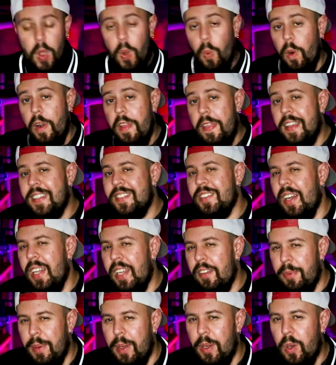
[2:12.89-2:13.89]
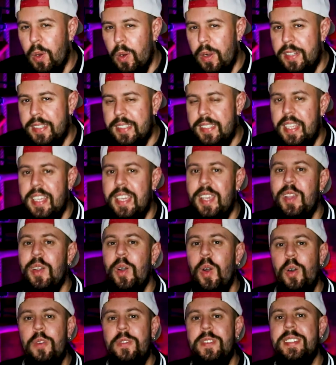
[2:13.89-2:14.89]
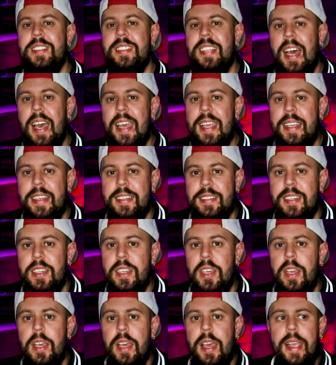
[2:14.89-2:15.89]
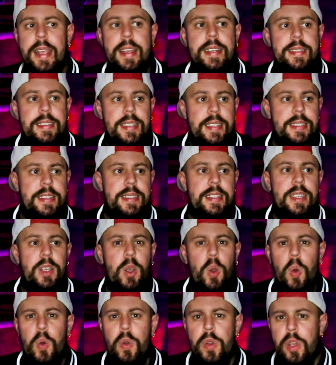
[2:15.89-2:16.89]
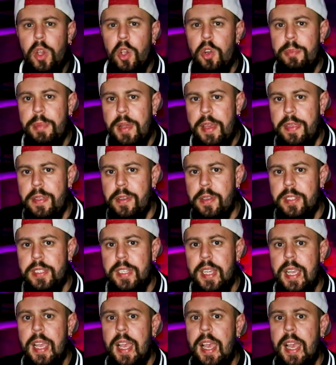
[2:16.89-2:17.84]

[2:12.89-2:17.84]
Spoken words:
One of the things I love about Colin is that he often takes existing or known methods